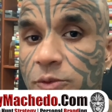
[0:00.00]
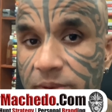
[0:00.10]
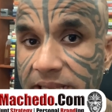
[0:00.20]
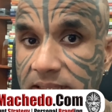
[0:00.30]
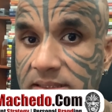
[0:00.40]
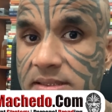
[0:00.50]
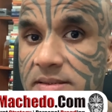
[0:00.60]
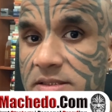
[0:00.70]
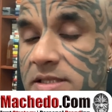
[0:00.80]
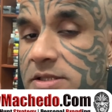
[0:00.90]
weeks
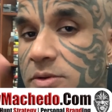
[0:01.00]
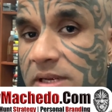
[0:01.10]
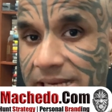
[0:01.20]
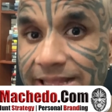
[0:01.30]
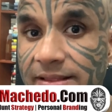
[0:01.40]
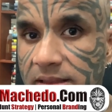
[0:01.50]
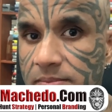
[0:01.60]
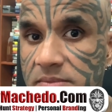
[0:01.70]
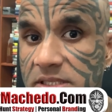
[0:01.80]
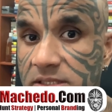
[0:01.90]
just to clean them,
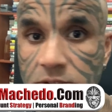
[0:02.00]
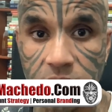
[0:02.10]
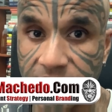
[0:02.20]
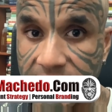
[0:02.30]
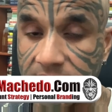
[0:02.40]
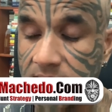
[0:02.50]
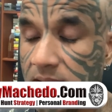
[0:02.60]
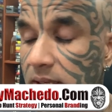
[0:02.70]
just two weeks.